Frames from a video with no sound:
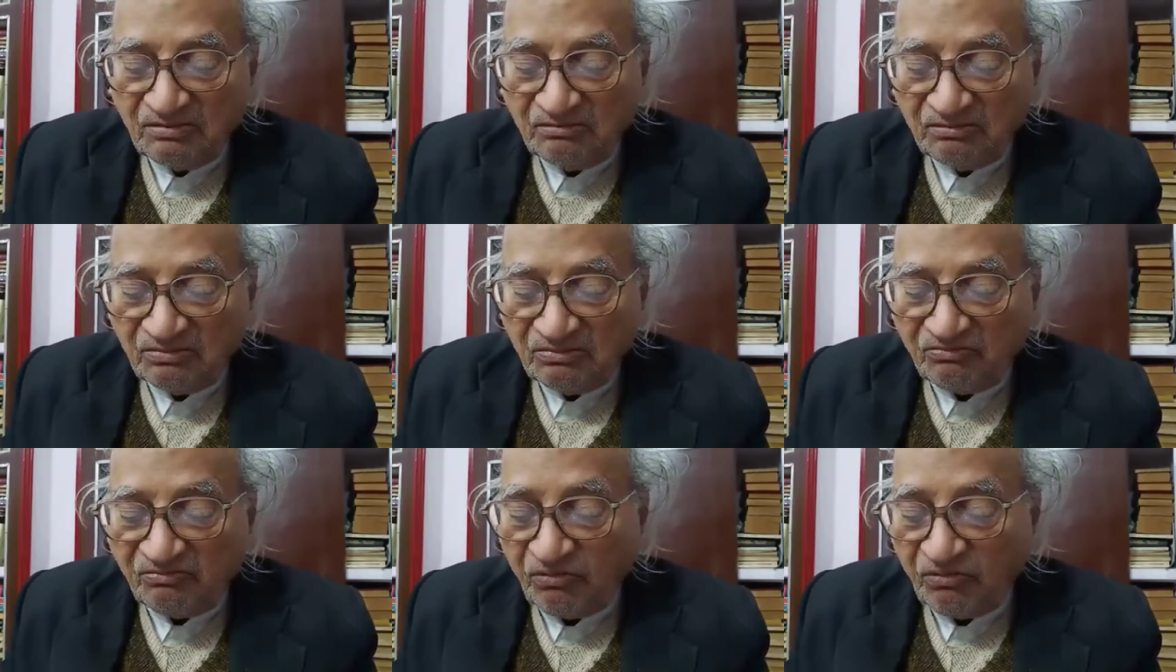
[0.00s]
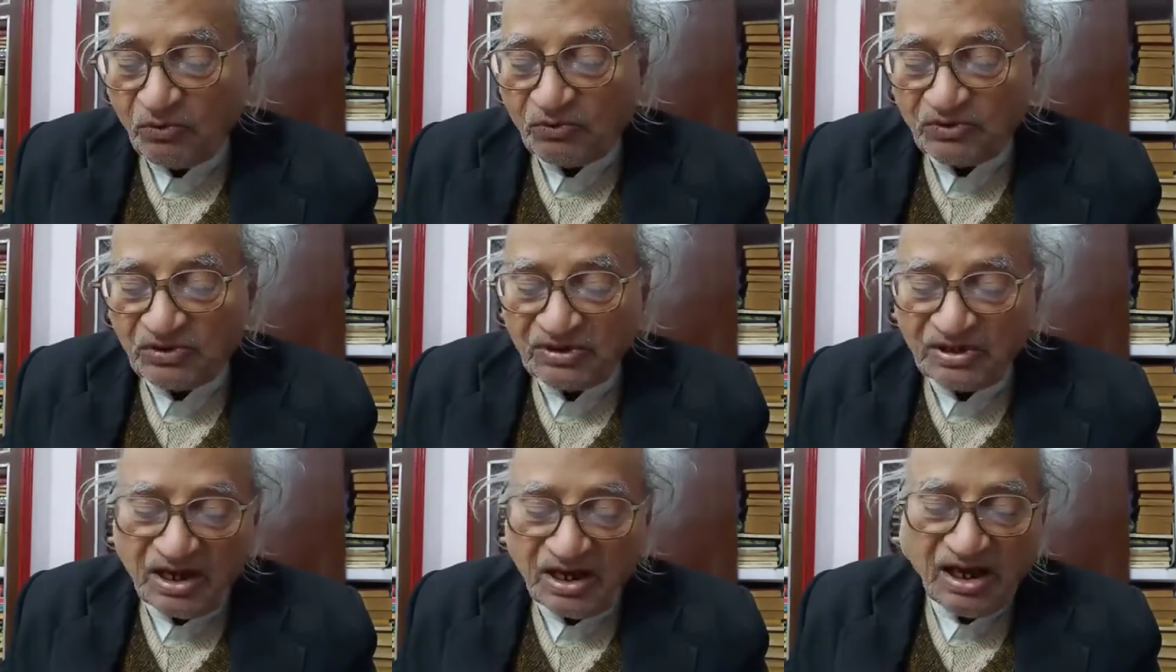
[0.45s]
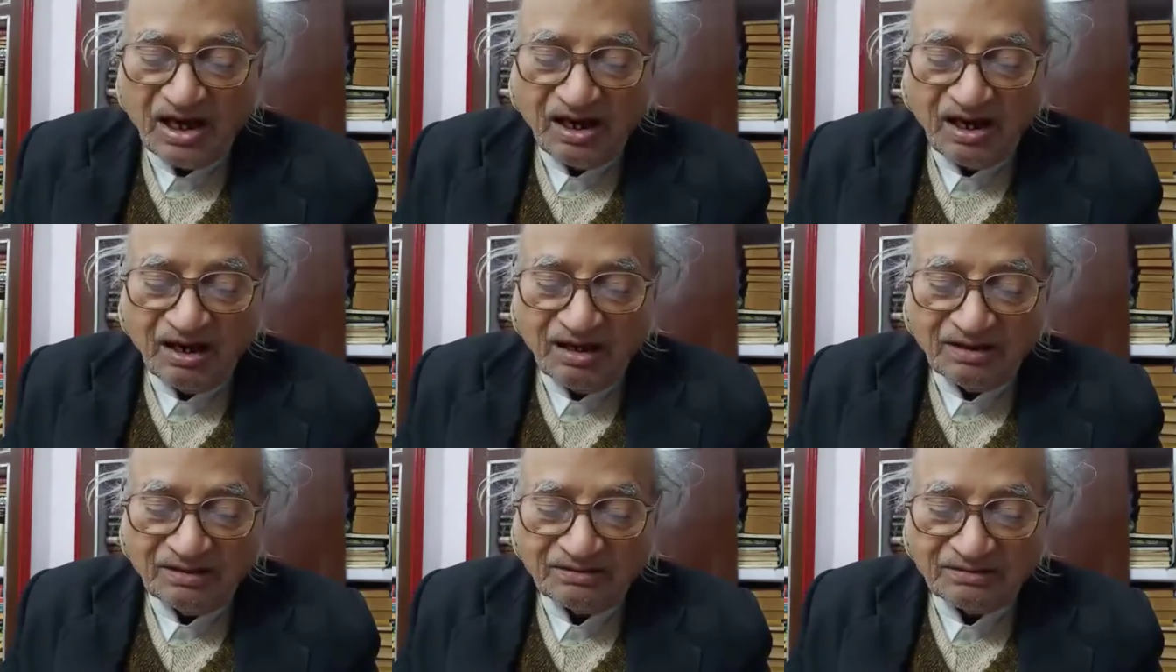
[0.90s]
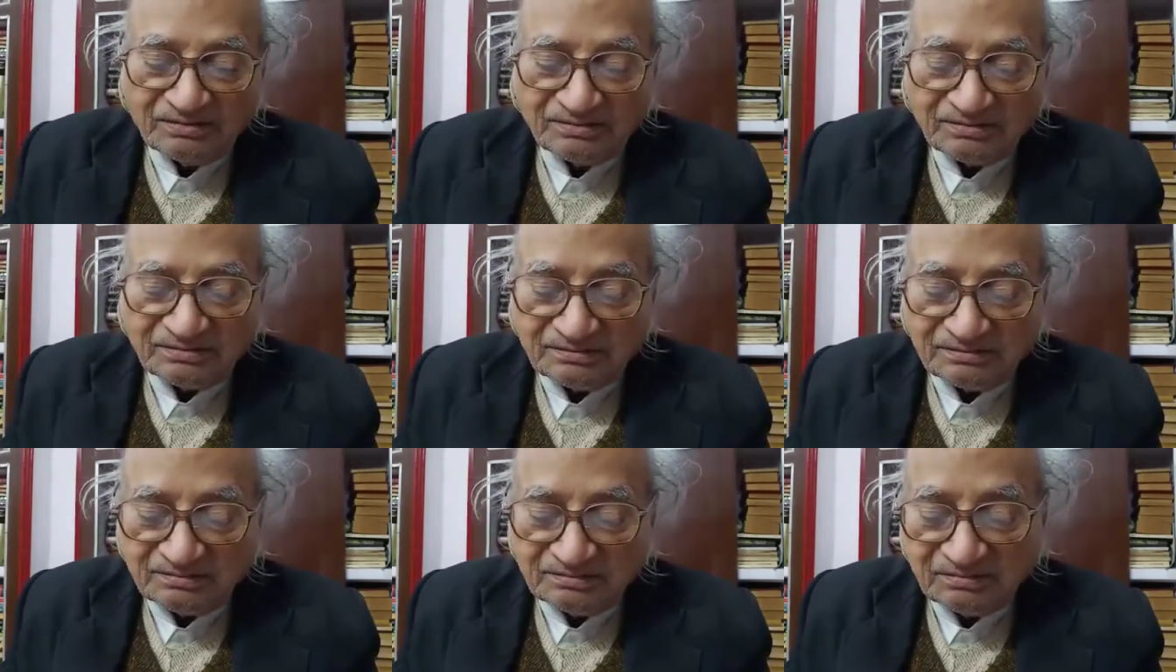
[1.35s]
float in the air,
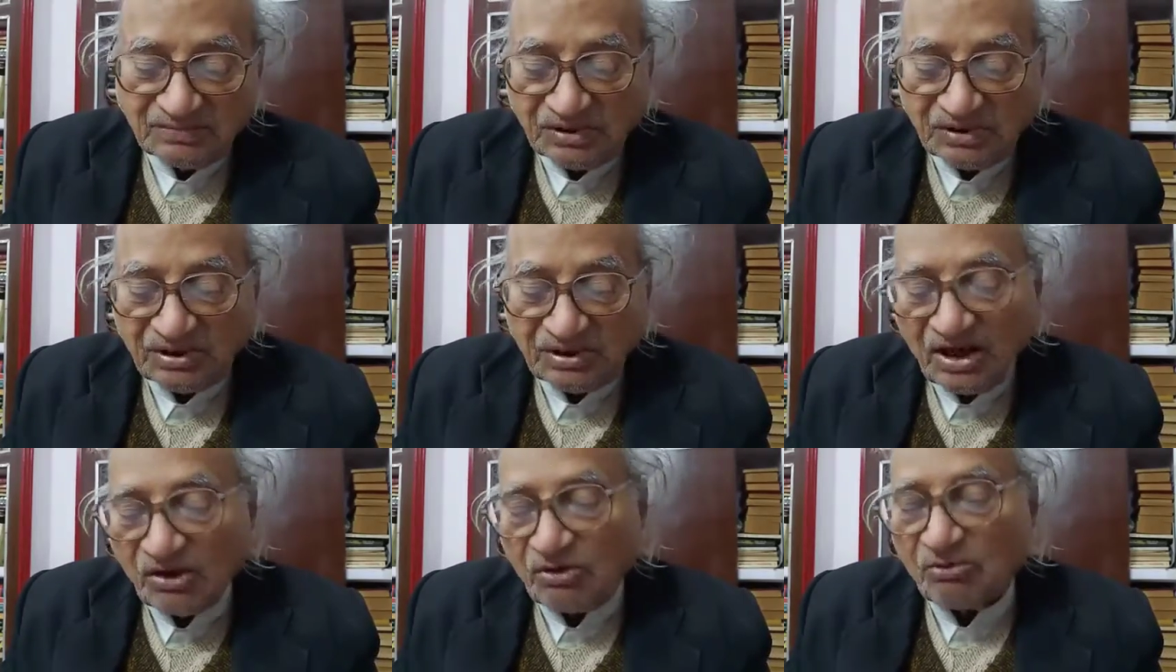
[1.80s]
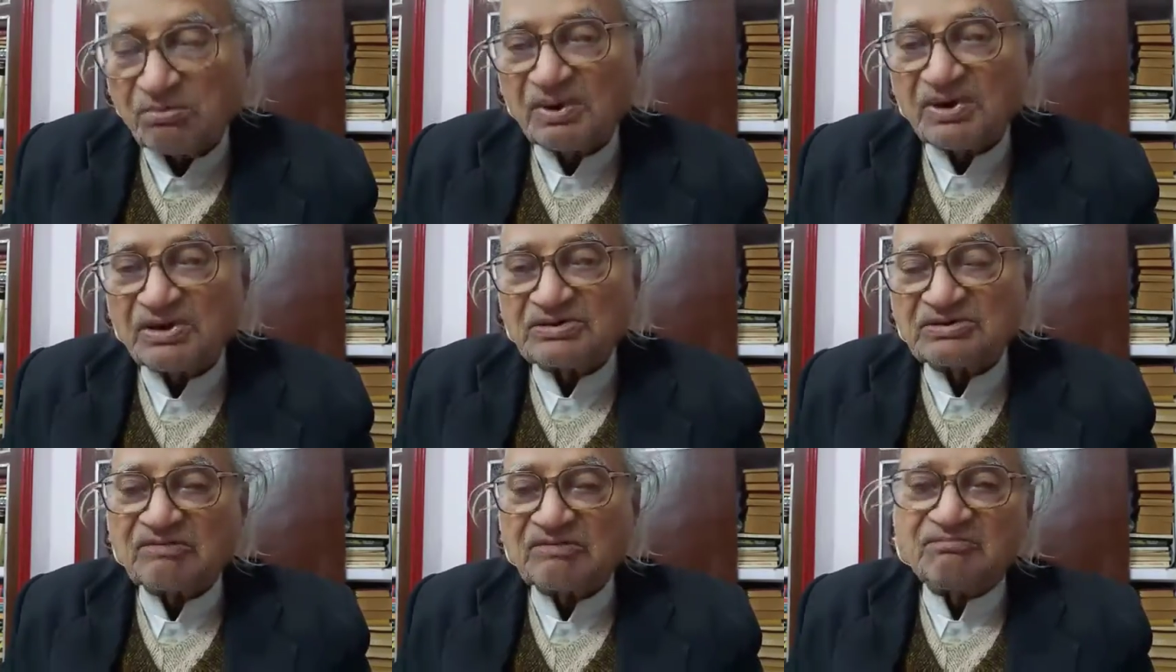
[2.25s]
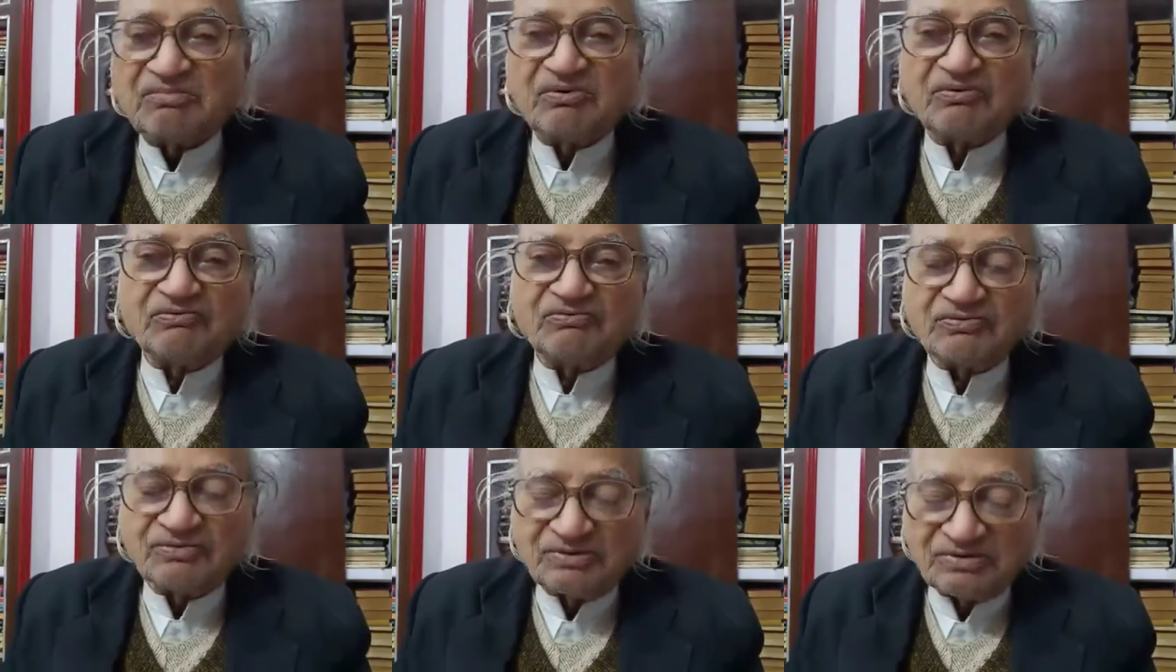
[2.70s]
but aeroplanes have proved